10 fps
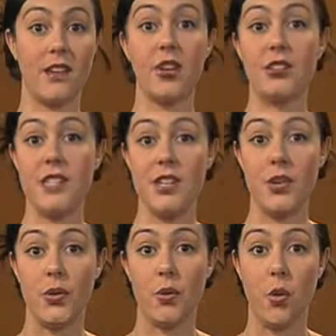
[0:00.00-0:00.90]

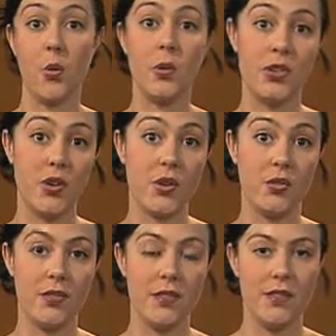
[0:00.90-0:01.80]
continue or
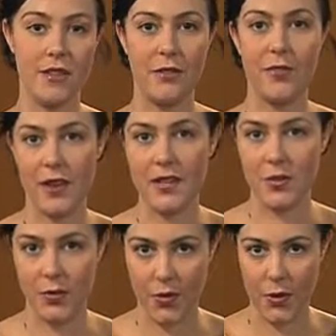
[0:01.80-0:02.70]
return than
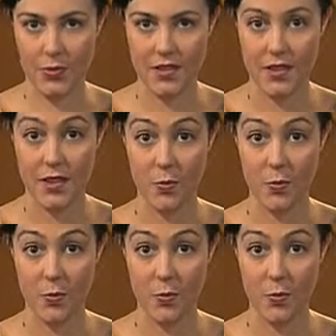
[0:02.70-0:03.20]
phrasal verbs,